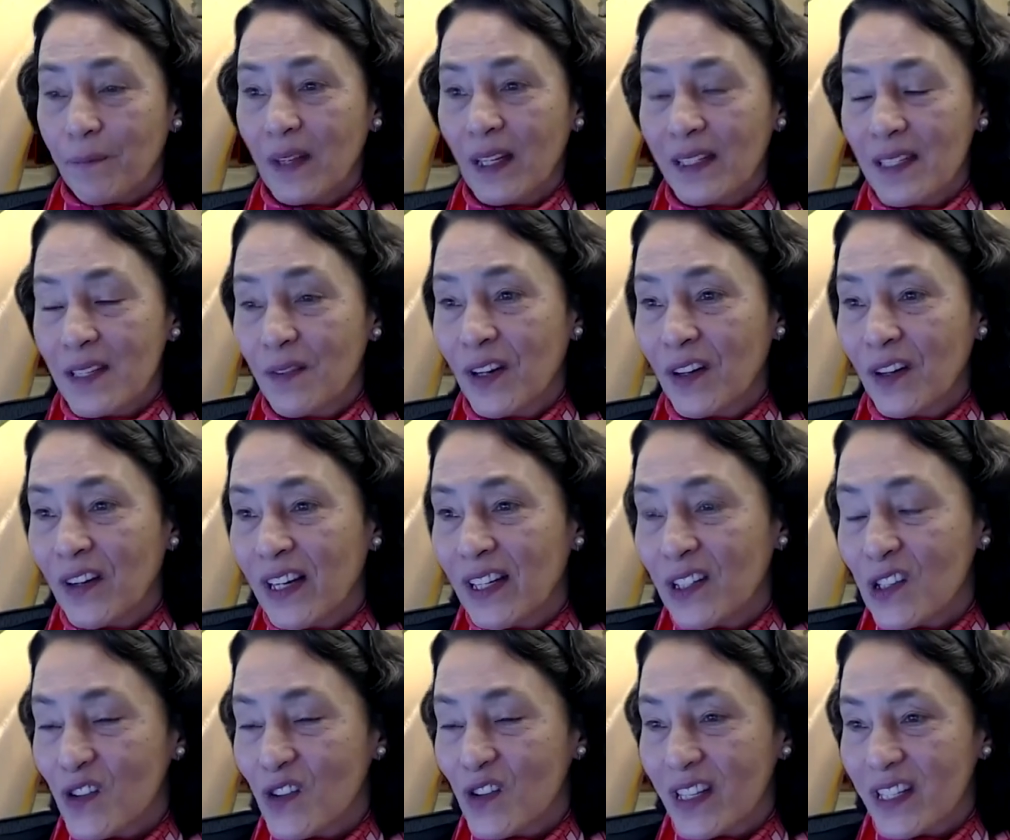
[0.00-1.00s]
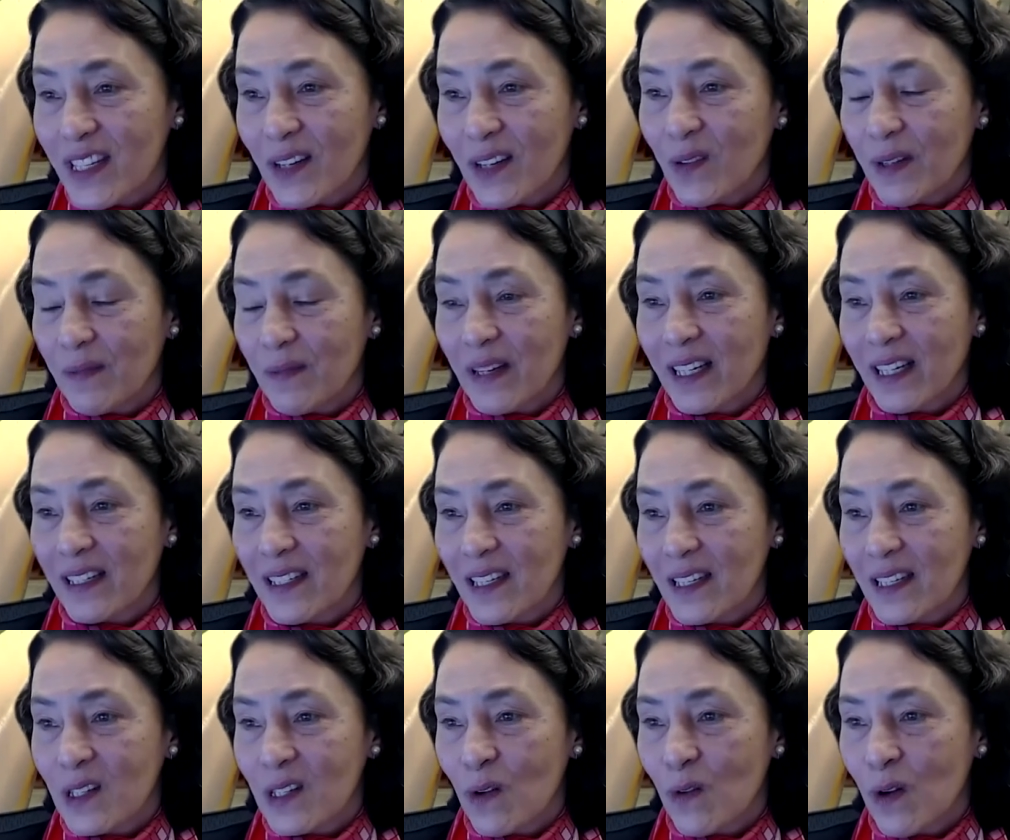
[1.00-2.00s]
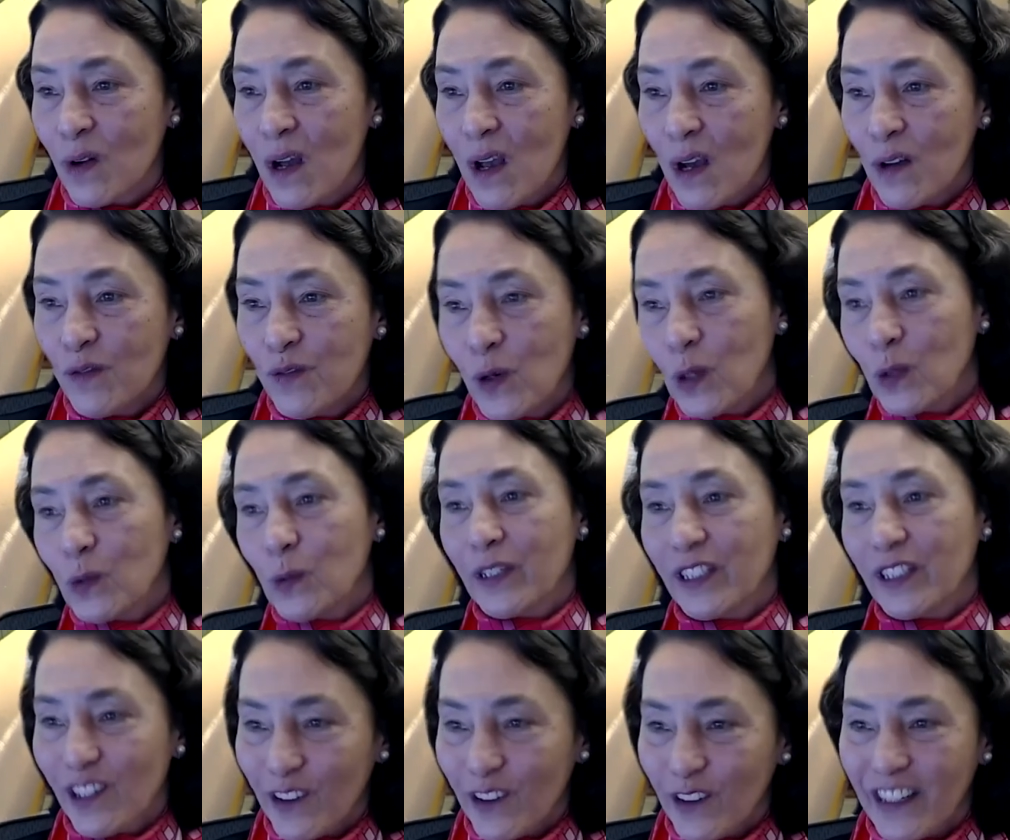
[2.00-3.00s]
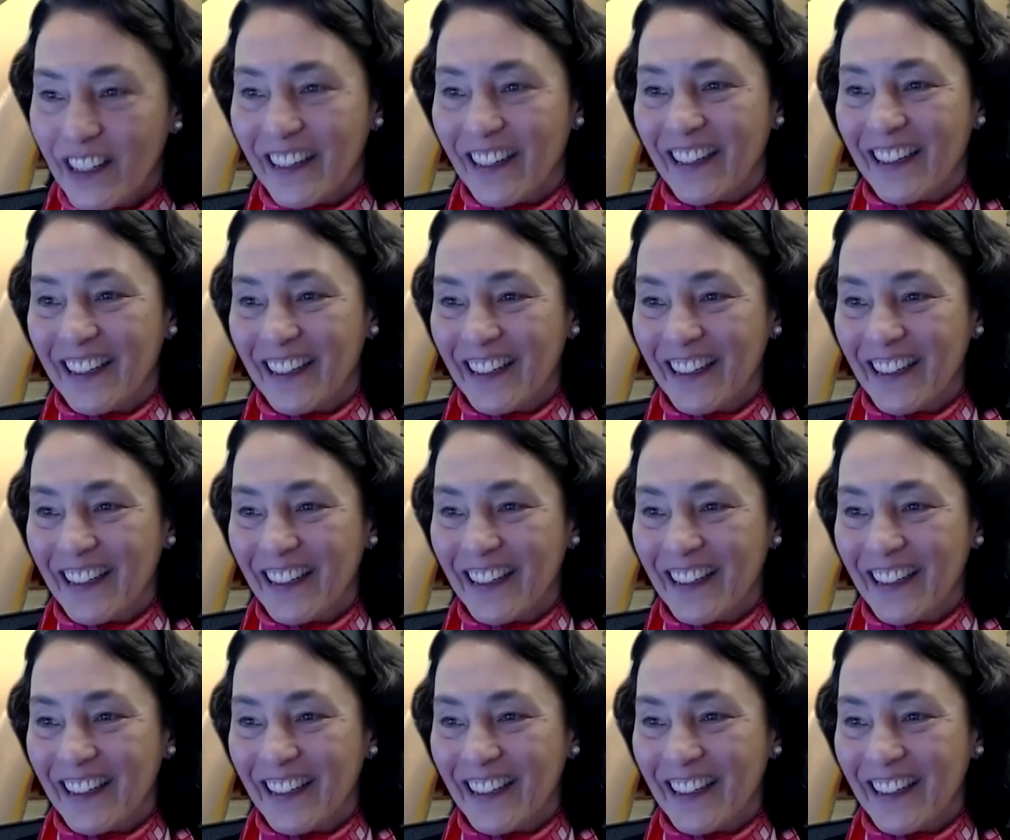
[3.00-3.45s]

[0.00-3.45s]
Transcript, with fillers: it's a very interesting one because it's so forward looking.